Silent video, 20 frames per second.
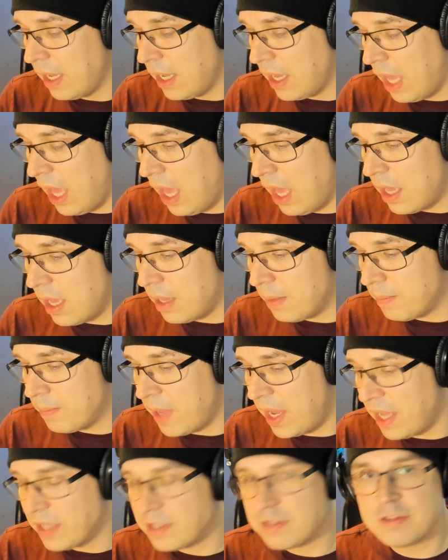
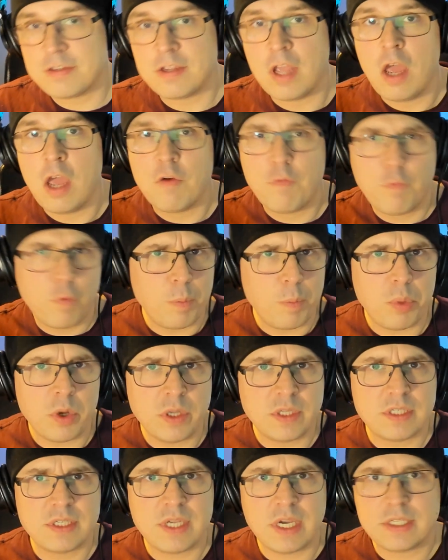It's
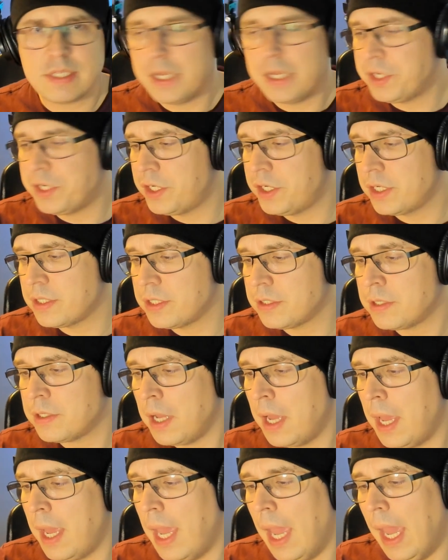4.6 inches
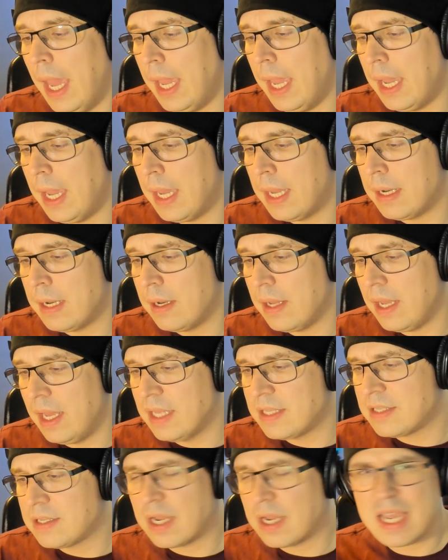and
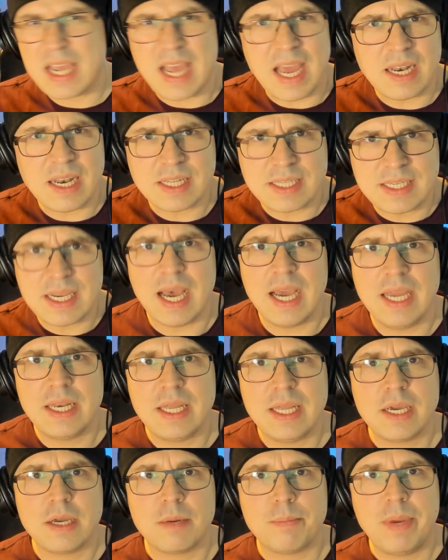it's a kind of
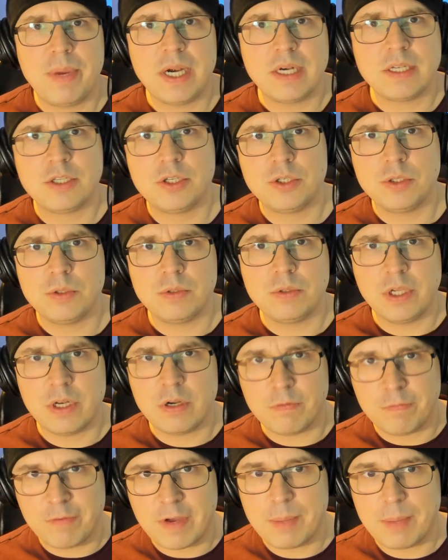tiny compared to, you
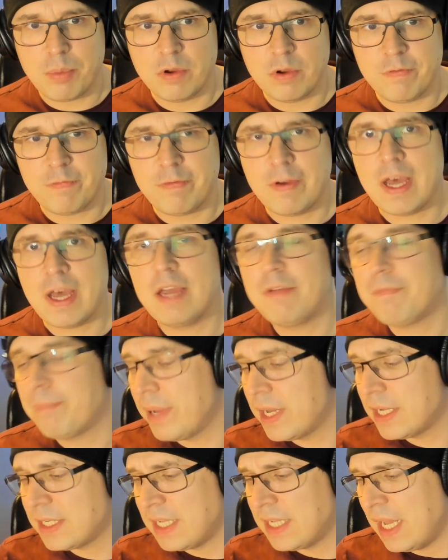know, 5.5,
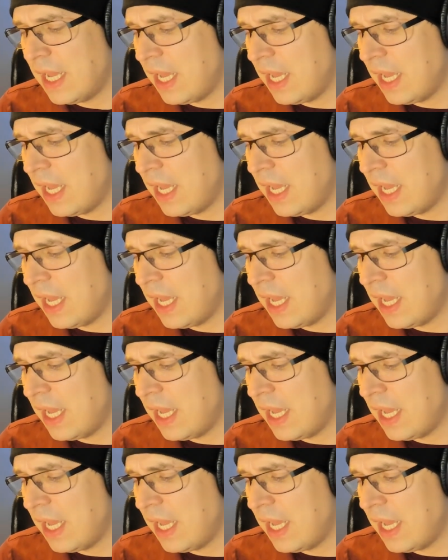but